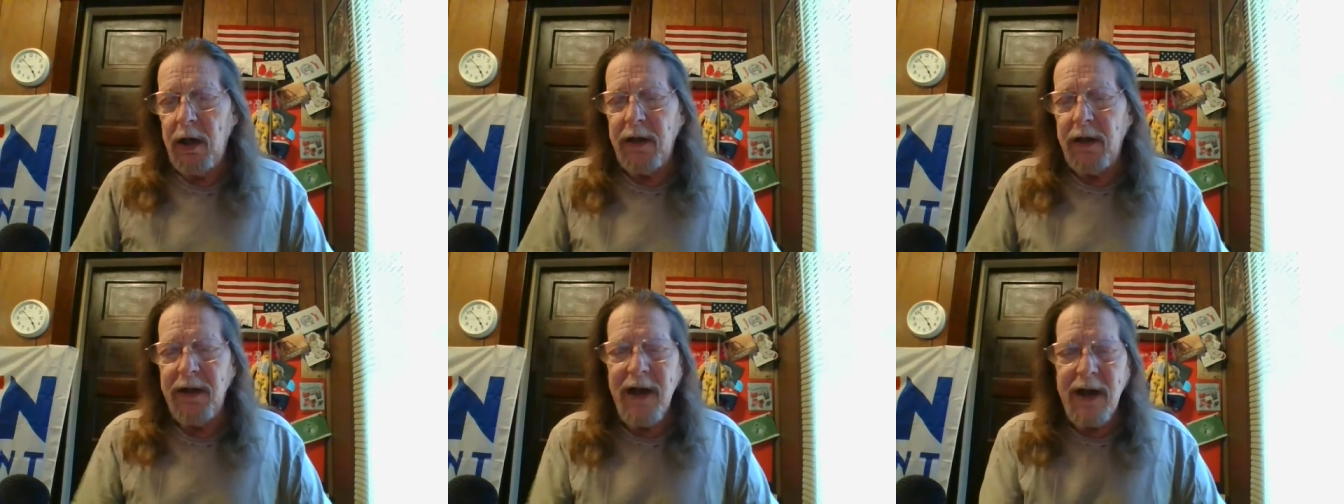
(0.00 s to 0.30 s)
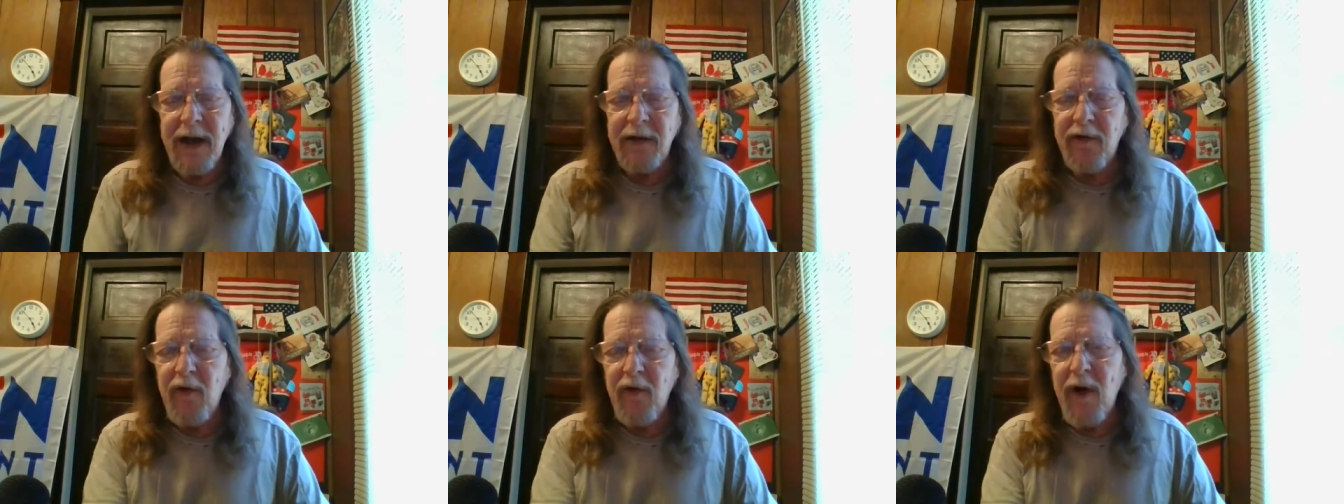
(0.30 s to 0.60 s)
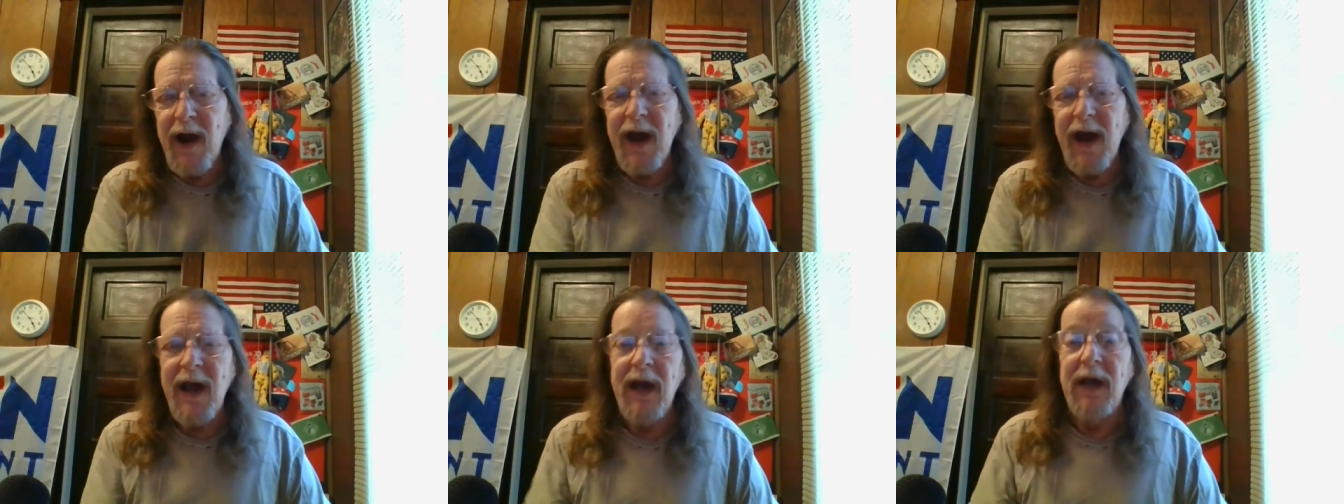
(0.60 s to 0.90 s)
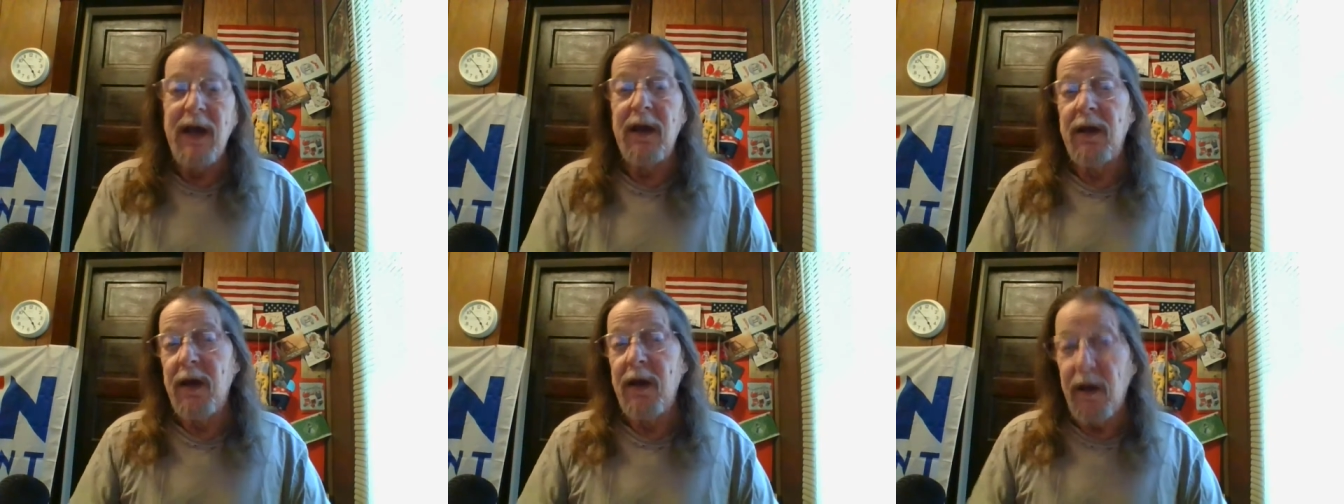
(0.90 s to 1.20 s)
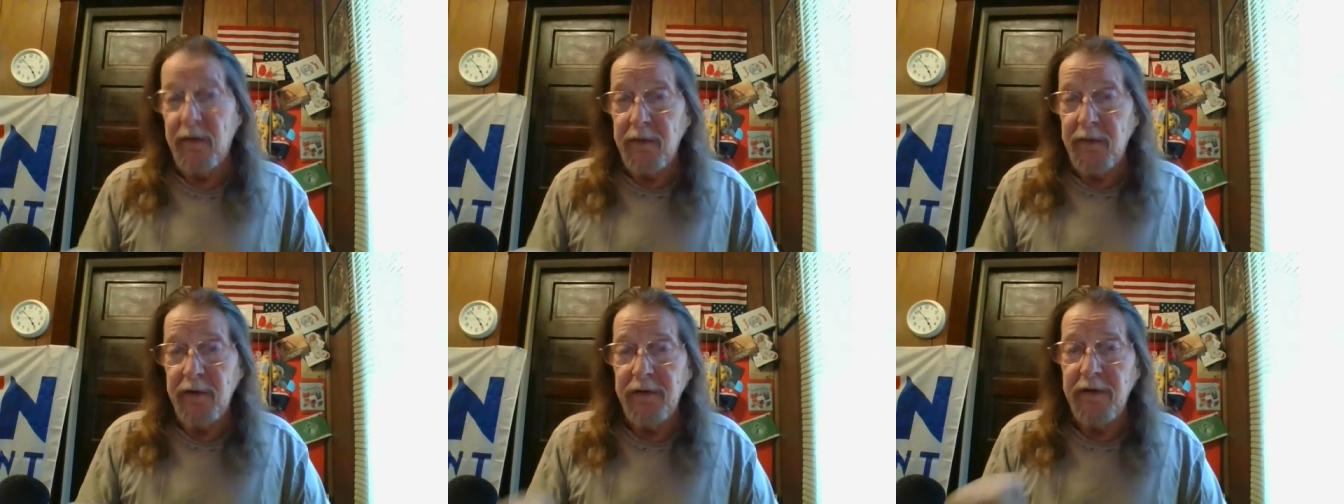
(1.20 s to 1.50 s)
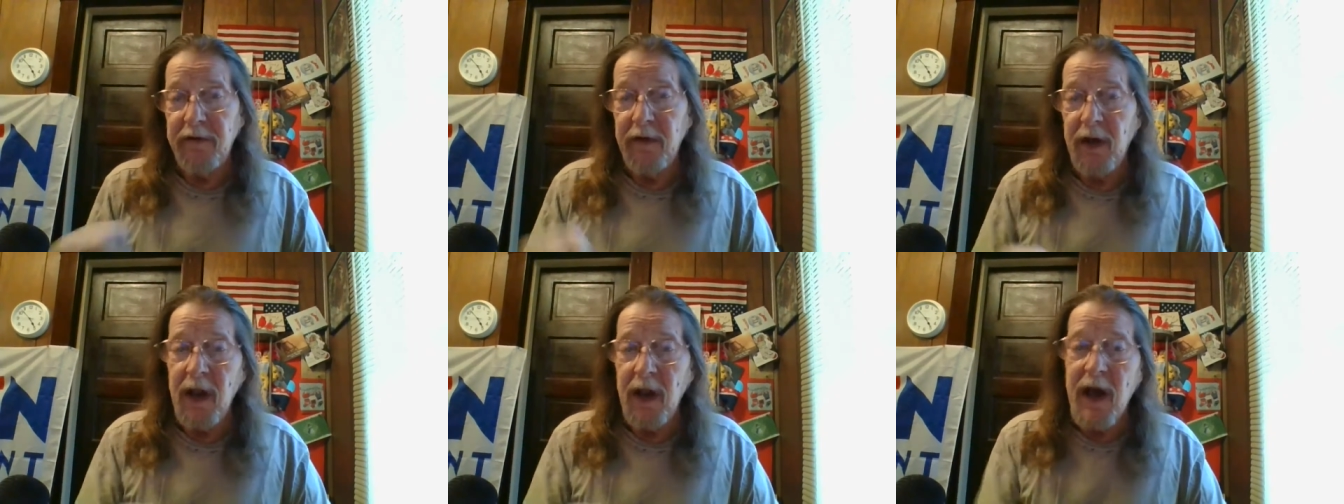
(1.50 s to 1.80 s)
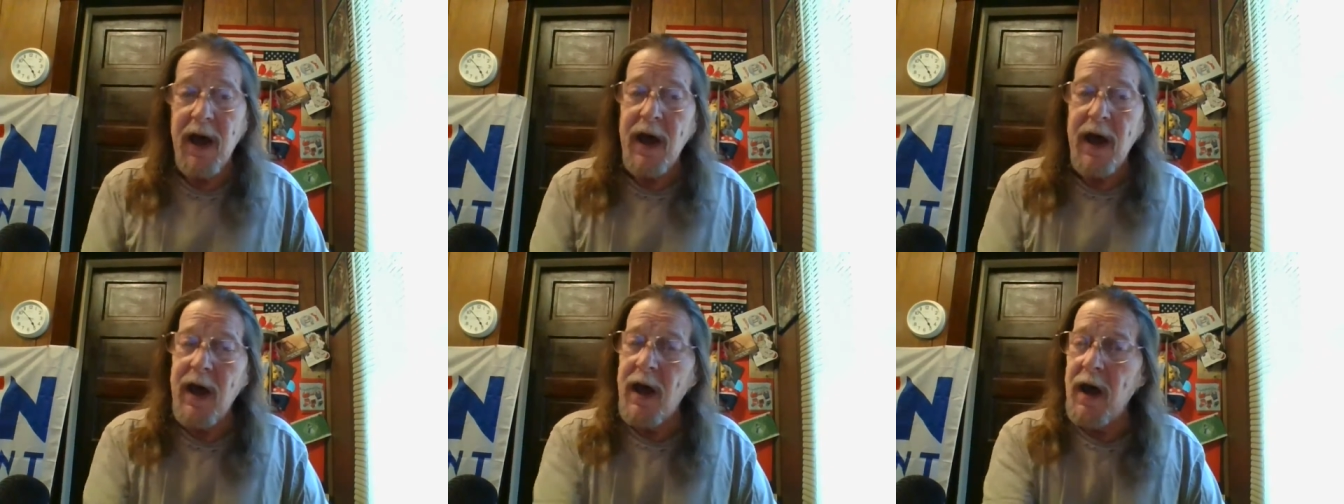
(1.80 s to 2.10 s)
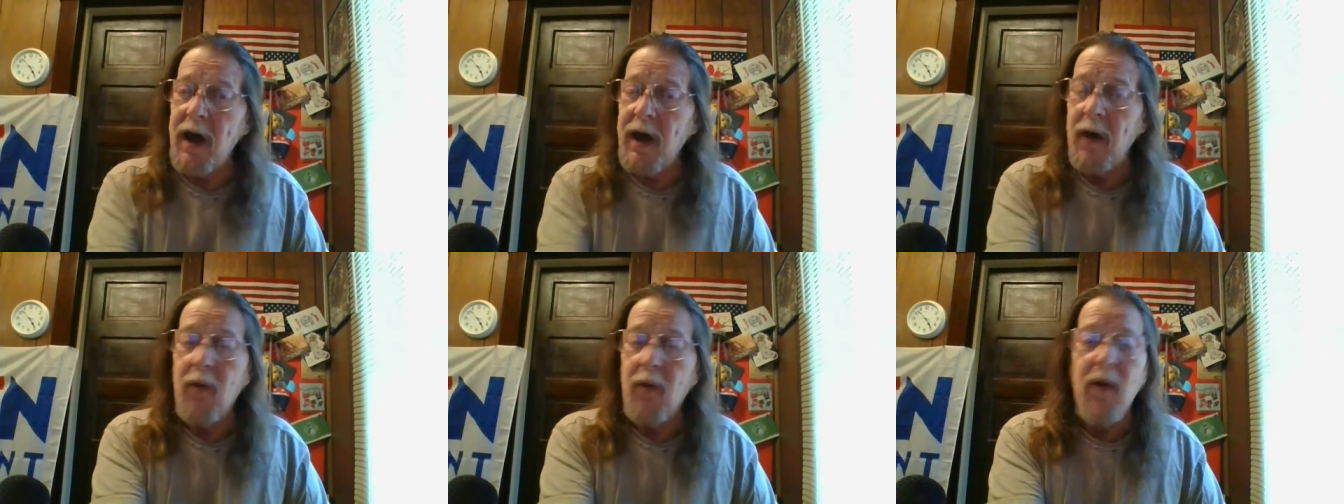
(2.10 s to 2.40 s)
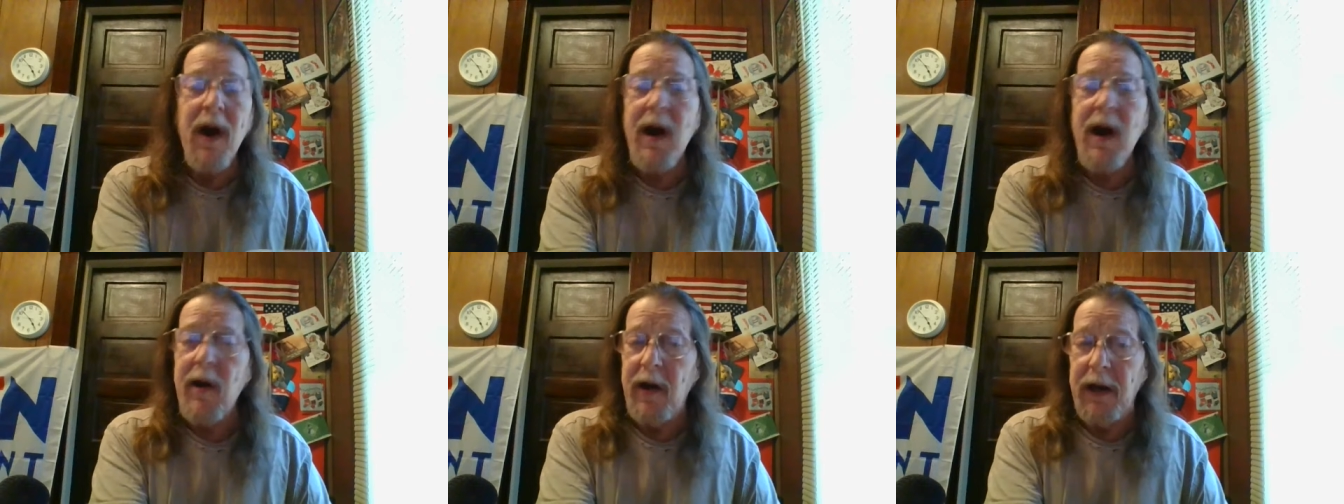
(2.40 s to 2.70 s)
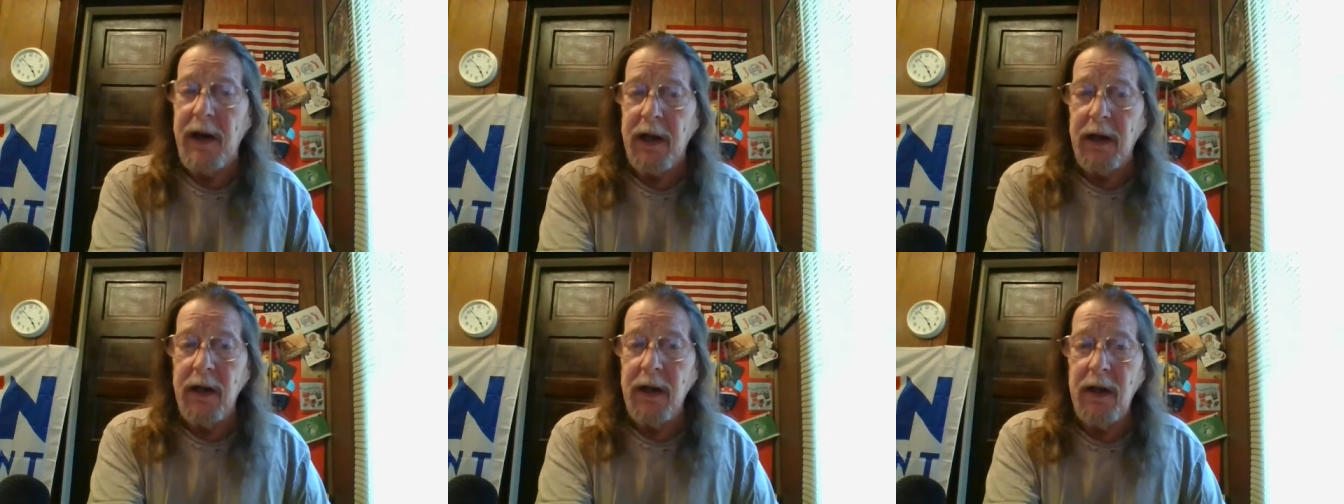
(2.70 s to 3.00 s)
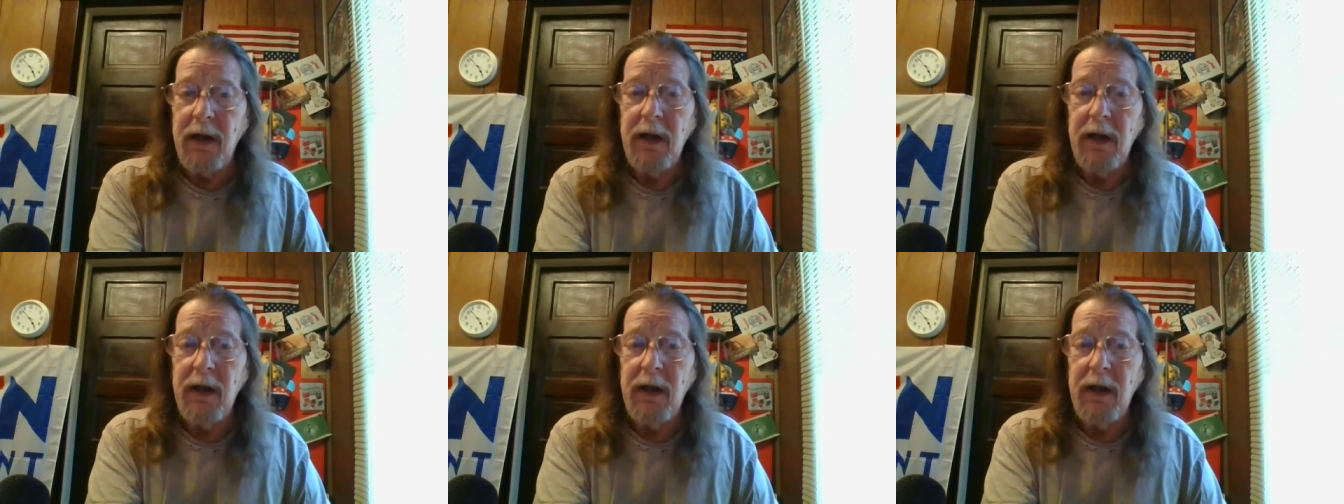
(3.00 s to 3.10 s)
and that track covers a lot of wiring.